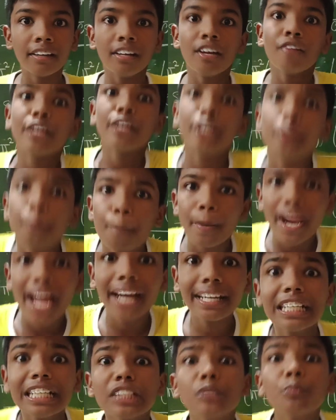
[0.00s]
When you
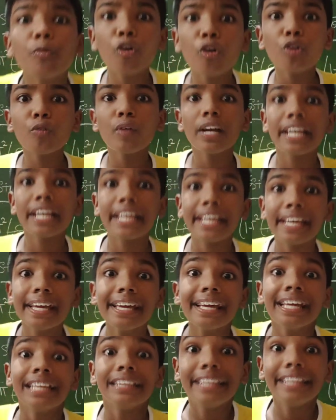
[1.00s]
practice more
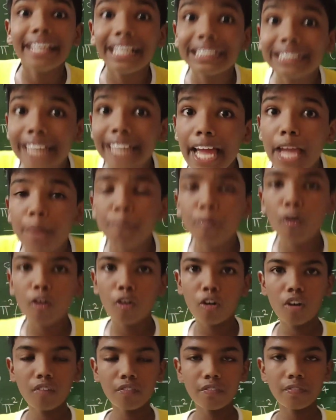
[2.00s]
only, these type
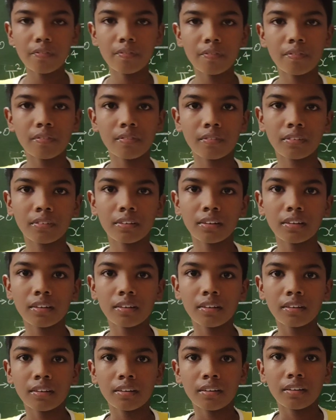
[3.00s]
of
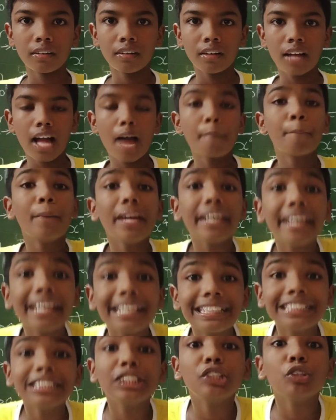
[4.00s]

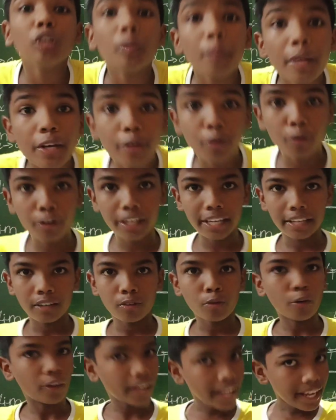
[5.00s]
applications you will be knowing.
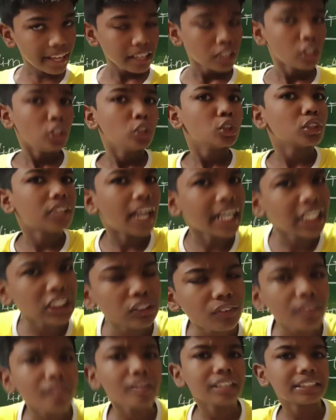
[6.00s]
Okay, so that is
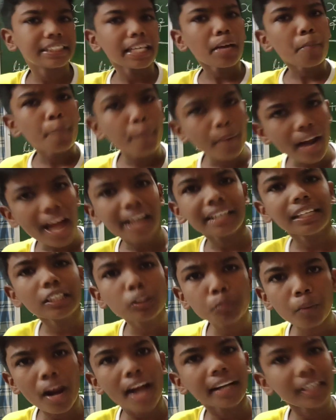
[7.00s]
why we say practice.
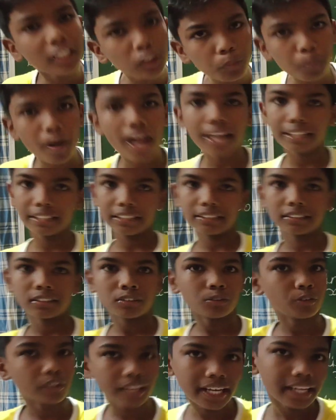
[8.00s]

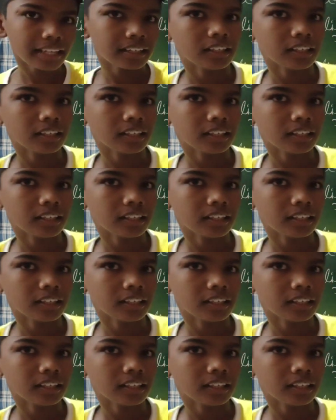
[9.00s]
Okay,